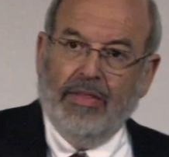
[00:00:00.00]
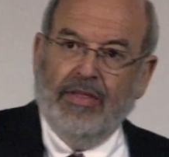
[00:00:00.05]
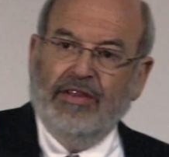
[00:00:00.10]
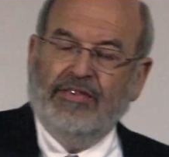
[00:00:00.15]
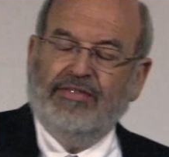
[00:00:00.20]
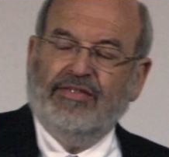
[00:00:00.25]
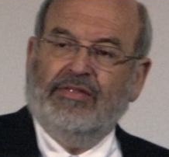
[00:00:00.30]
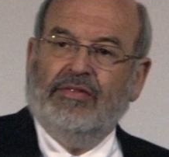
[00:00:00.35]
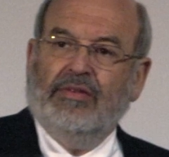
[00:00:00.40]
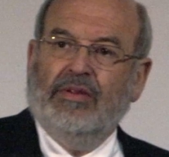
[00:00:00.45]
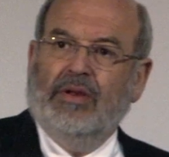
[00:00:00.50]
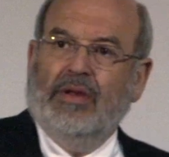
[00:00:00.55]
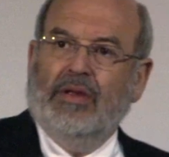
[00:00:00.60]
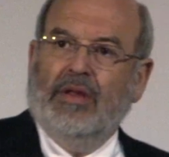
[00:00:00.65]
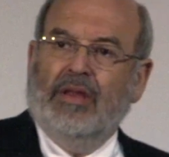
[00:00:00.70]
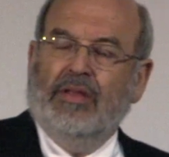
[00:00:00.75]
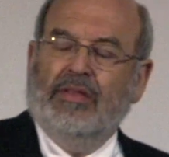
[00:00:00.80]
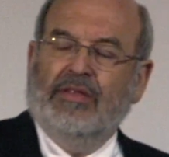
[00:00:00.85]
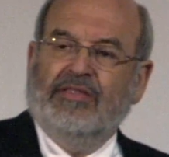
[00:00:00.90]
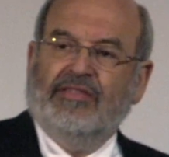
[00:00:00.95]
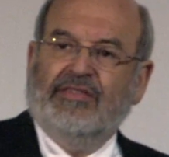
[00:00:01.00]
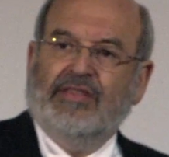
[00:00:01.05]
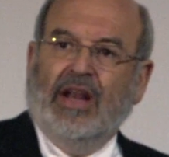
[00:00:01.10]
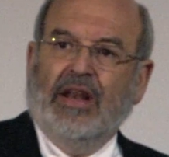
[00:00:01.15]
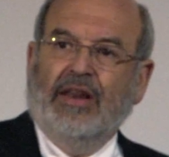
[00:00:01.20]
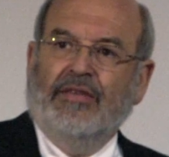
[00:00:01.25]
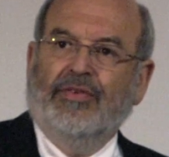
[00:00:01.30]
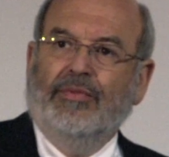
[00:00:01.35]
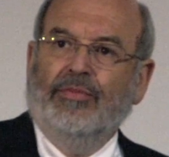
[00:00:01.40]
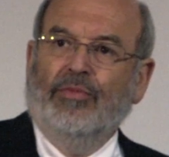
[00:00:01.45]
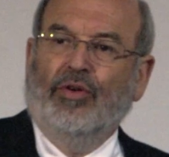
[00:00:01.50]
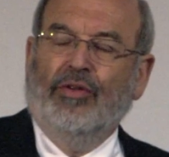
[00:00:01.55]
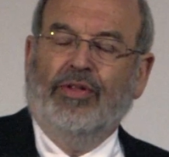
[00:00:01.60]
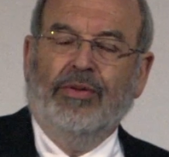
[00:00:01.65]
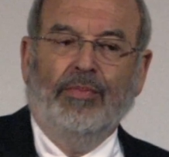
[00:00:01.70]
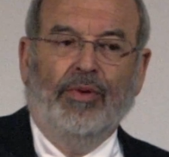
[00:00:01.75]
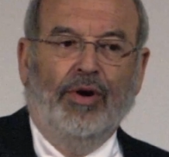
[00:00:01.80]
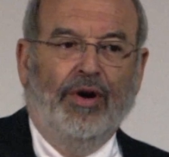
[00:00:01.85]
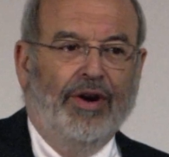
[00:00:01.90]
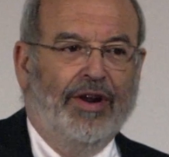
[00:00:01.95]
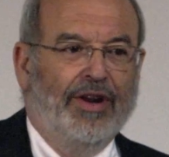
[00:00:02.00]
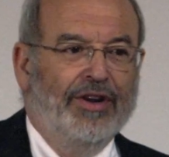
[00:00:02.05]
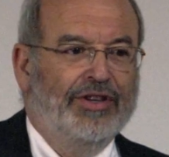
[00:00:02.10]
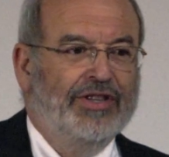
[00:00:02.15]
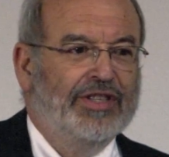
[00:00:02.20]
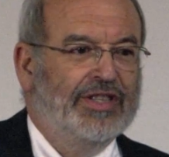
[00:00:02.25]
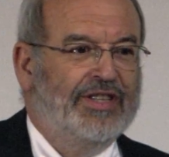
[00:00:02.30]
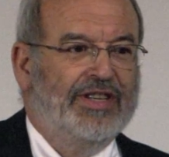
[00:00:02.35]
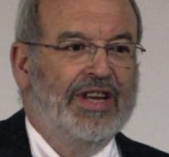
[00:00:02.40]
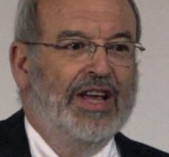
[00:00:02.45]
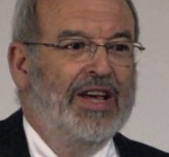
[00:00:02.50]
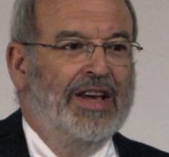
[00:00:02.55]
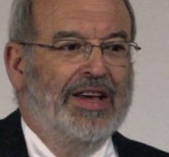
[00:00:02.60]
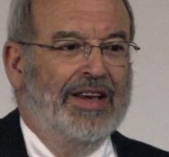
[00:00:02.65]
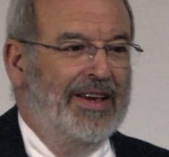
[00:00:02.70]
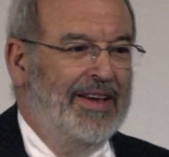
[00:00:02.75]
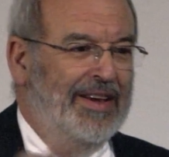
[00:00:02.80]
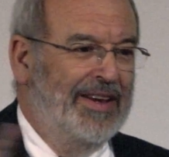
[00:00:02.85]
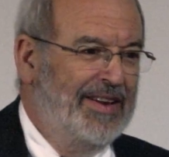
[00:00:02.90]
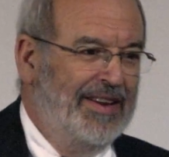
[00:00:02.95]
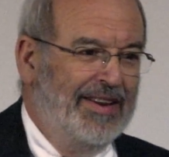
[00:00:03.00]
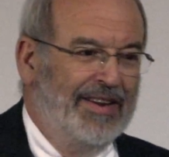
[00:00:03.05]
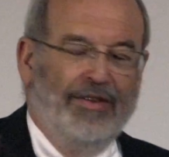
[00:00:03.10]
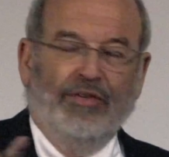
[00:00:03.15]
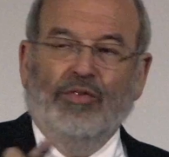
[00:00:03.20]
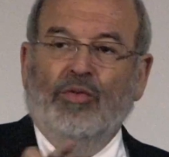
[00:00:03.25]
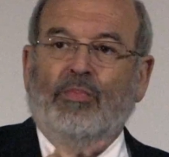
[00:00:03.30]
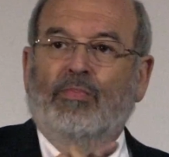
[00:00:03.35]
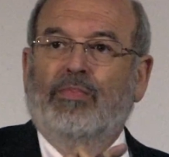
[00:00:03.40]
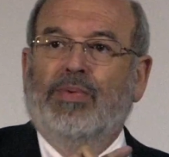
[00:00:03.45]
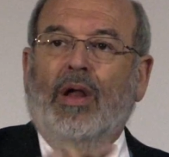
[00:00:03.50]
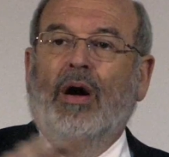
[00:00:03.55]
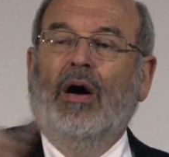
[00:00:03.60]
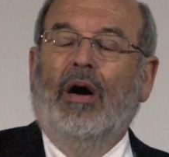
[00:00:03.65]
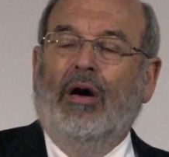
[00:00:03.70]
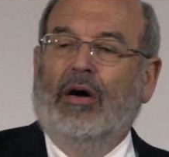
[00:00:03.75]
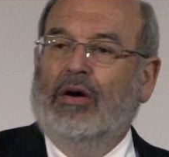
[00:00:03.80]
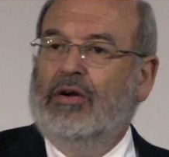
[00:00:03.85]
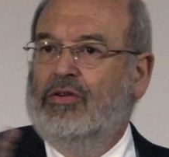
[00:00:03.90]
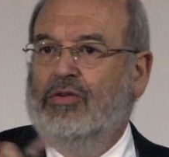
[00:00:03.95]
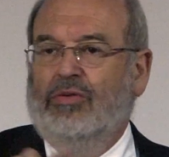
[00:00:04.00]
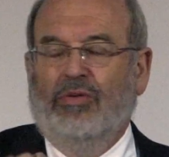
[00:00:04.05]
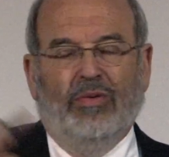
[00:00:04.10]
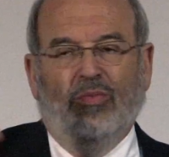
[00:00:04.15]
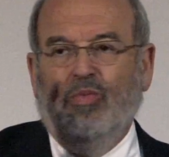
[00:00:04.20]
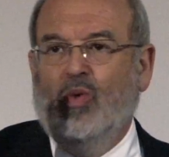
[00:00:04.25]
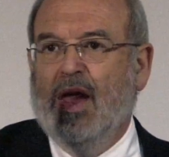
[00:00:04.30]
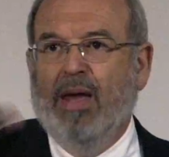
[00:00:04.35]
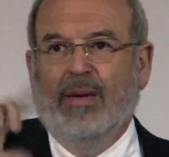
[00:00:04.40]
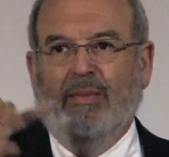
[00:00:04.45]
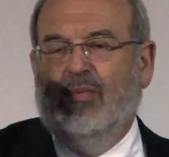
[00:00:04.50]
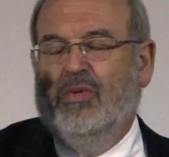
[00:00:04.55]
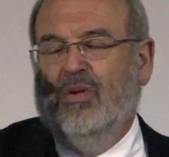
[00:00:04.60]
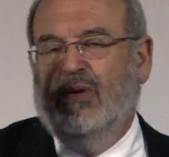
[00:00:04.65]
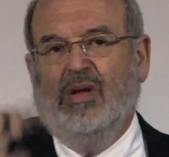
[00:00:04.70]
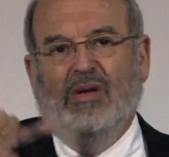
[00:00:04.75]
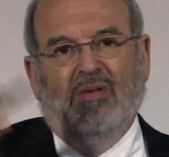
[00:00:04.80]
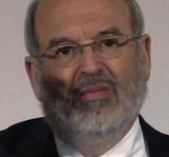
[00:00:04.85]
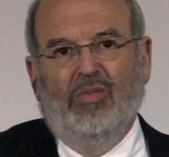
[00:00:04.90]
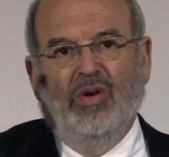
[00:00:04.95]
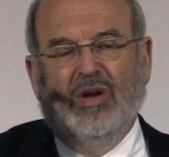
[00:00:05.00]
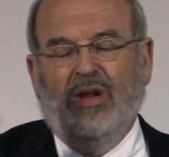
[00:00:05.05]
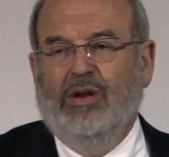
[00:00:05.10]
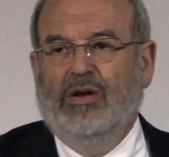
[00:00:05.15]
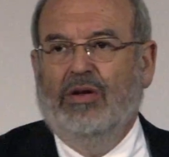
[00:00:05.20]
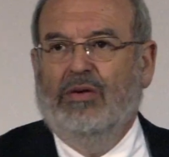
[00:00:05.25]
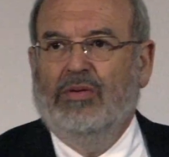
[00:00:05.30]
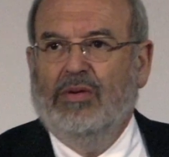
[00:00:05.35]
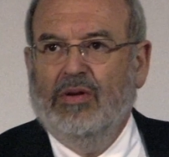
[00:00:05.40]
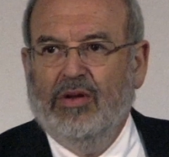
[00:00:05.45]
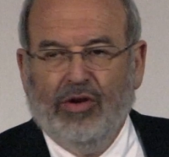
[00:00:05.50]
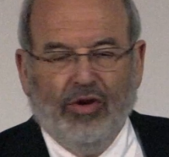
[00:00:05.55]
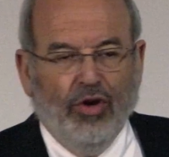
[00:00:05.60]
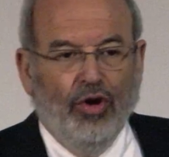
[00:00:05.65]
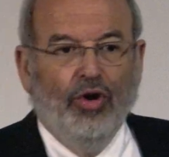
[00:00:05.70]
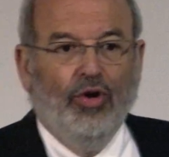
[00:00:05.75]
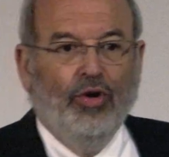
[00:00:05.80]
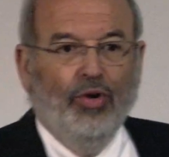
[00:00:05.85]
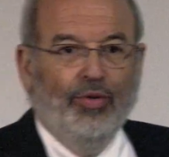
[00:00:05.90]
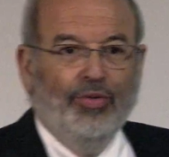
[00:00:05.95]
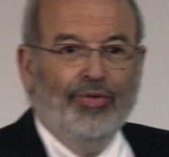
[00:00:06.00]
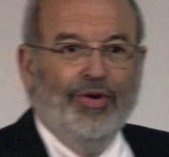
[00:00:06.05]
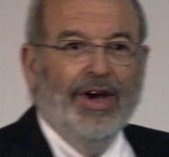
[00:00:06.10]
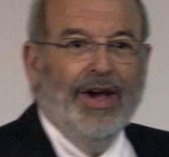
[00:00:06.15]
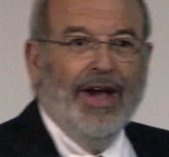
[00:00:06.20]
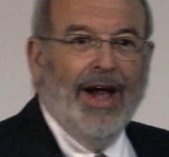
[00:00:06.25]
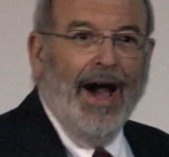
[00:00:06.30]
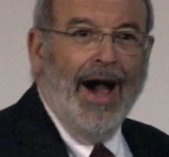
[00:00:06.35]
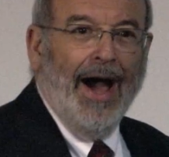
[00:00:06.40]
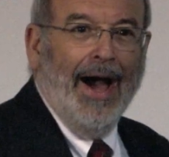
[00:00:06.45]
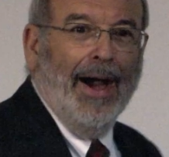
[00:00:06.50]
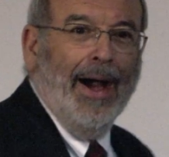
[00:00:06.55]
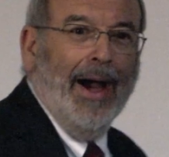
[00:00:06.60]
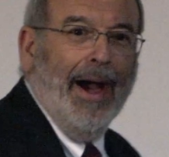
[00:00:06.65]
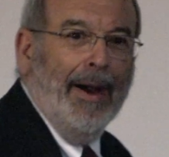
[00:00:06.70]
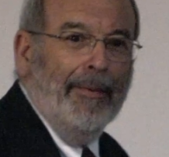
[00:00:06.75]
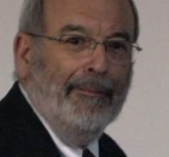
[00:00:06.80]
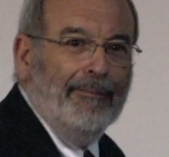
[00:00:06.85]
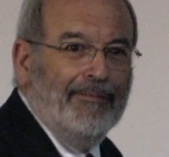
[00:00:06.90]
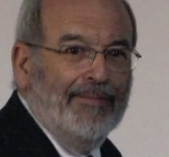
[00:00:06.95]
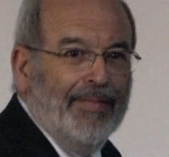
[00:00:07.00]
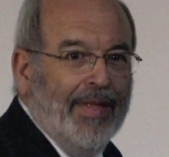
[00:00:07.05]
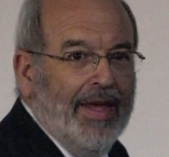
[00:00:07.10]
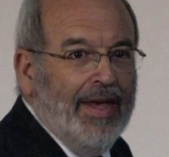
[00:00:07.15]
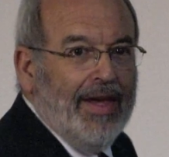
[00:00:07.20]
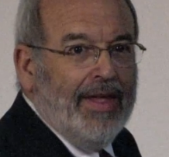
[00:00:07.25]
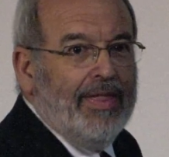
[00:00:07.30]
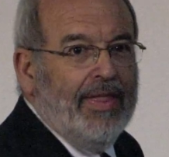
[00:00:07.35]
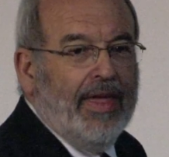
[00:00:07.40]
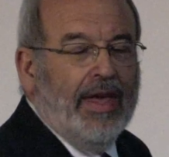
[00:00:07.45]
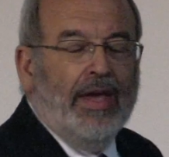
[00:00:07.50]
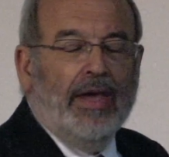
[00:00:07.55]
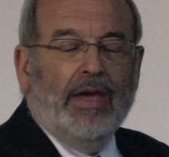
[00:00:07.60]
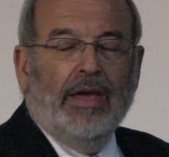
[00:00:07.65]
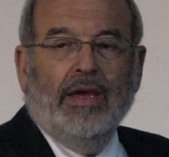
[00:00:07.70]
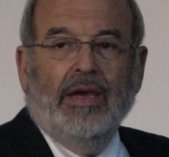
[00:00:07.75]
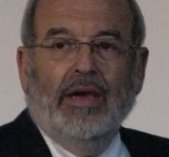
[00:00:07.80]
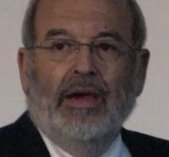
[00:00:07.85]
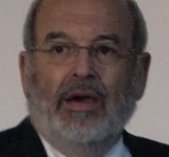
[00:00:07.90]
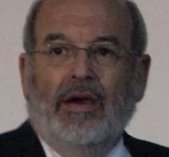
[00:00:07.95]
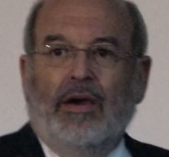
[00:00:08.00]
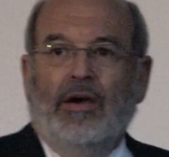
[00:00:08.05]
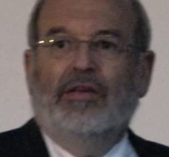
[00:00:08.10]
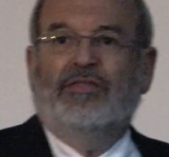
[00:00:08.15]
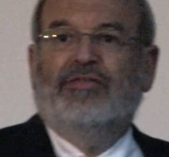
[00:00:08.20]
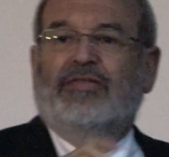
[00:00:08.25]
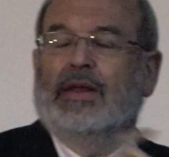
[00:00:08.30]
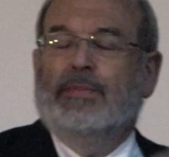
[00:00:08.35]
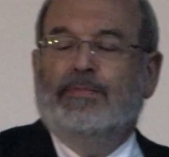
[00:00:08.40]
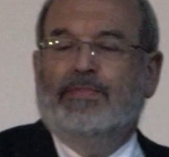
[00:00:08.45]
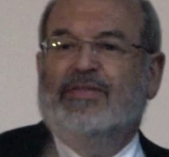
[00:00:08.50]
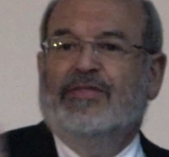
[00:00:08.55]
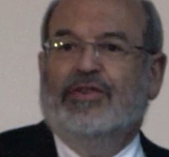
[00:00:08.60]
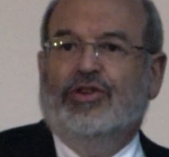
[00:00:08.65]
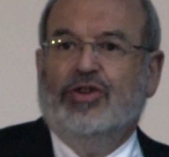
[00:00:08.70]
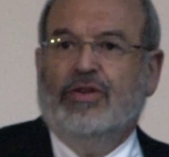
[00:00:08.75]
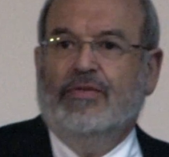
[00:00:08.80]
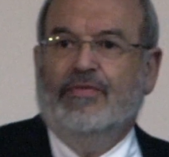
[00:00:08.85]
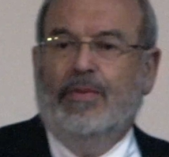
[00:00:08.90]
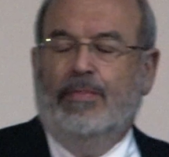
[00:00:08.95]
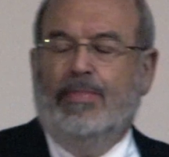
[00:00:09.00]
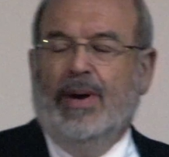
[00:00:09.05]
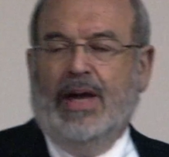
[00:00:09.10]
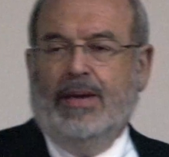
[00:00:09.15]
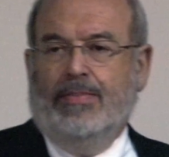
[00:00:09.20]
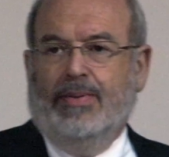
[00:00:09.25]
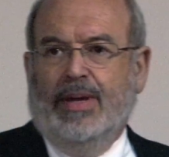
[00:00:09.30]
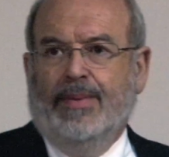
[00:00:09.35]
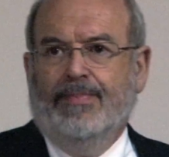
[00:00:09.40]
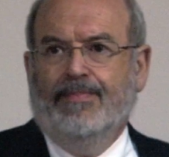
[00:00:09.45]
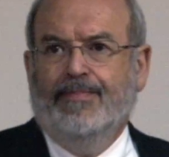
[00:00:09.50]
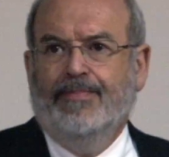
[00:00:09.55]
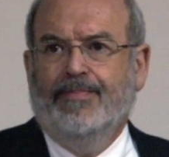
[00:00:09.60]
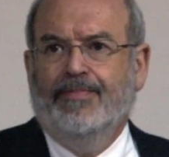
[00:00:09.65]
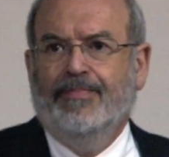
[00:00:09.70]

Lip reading: The study from North America just blogged, or what do? You Googled the sleep position for baby.